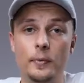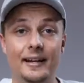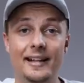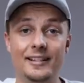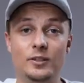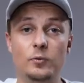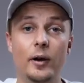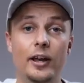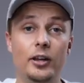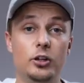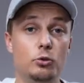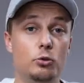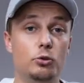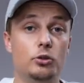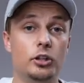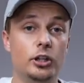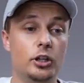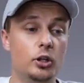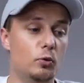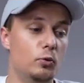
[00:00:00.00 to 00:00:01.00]
And that's why I
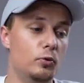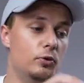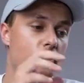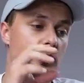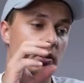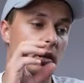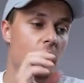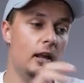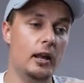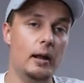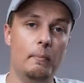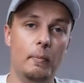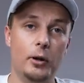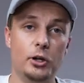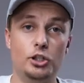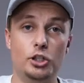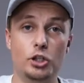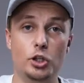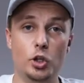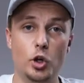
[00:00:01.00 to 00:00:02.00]
usually use my
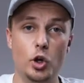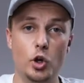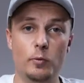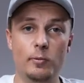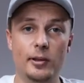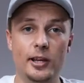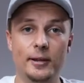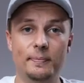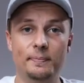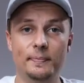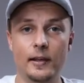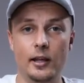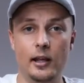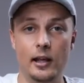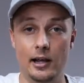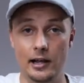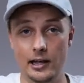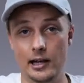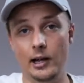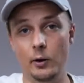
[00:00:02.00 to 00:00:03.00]
Shinobi
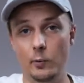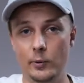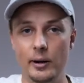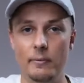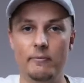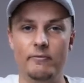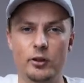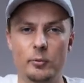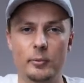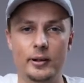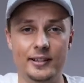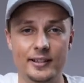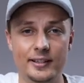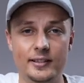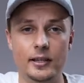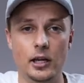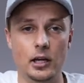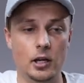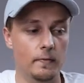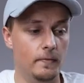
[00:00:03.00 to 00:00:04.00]
when I'm filming
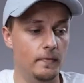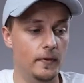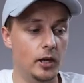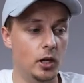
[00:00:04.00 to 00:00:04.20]
this kind of